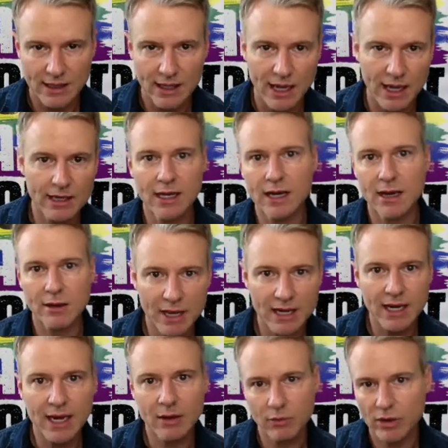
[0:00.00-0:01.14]
And then on
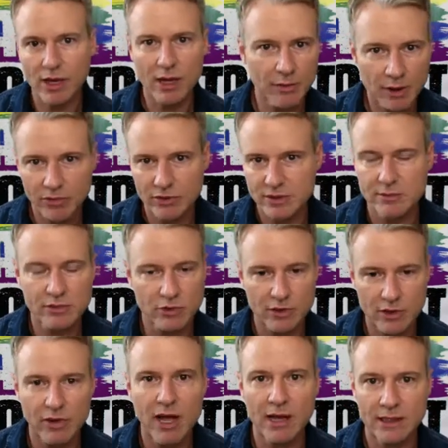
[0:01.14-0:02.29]
Monday, we'll come up with some sort of
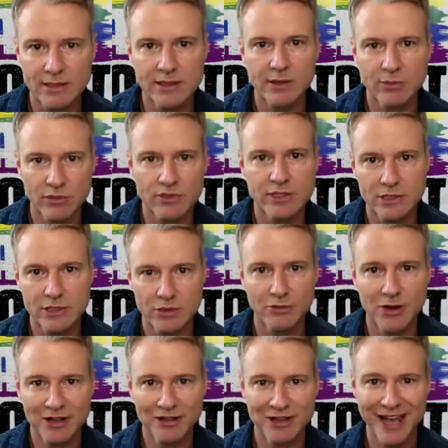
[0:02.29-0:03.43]
policy and procedure
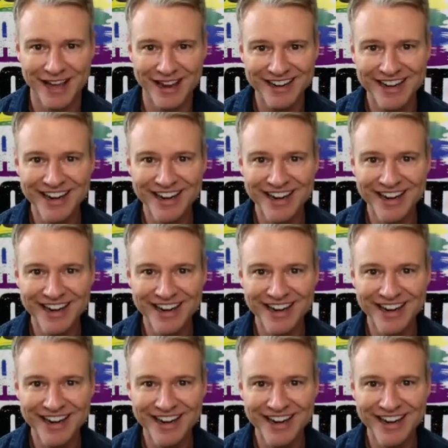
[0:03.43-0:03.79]
around that.